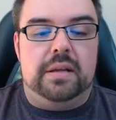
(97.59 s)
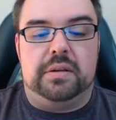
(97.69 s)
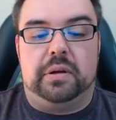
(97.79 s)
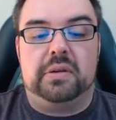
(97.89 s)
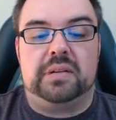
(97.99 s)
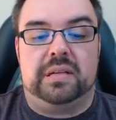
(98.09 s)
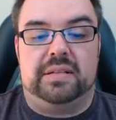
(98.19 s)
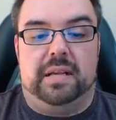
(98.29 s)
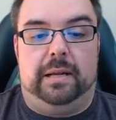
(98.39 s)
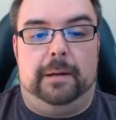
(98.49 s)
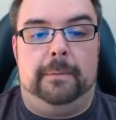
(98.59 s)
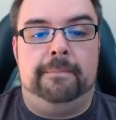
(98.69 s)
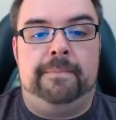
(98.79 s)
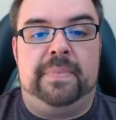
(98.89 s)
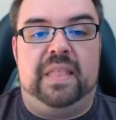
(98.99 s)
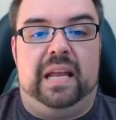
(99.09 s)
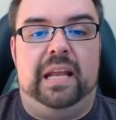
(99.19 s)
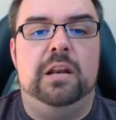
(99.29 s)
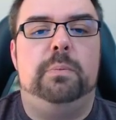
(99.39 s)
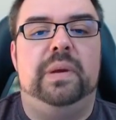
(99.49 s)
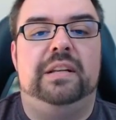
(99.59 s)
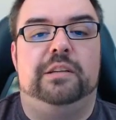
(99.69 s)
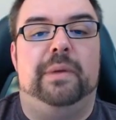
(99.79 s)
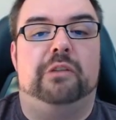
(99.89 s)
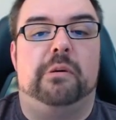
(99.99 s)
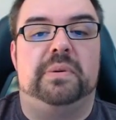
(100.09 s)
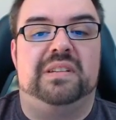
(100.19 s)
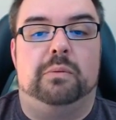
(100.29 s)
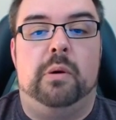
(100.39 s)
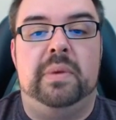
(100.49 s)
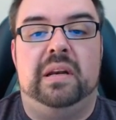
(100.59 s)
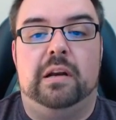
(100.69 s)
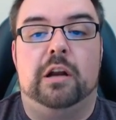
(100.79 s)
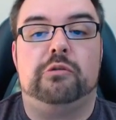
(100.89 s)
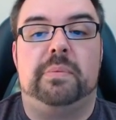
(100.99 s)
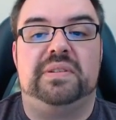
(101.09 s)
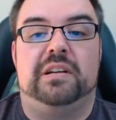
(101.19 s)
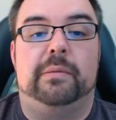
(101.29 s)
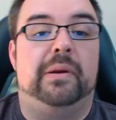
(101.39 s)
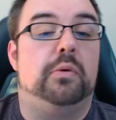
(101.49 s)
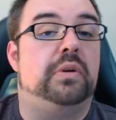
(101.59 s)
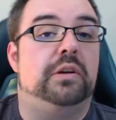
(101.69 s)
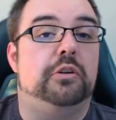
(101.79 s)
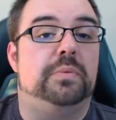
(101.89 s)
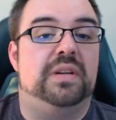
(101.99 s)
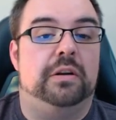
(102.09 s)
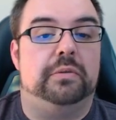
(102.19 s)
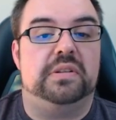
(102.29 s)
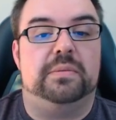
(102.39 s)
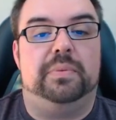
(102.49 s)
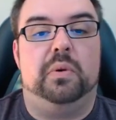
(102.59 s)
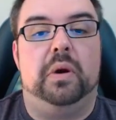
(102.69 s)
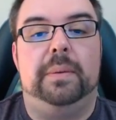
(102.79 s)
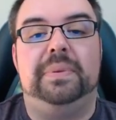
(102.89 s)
So it goes on to say here that in a bid to better represent women and underrepresented minority groups under its employ,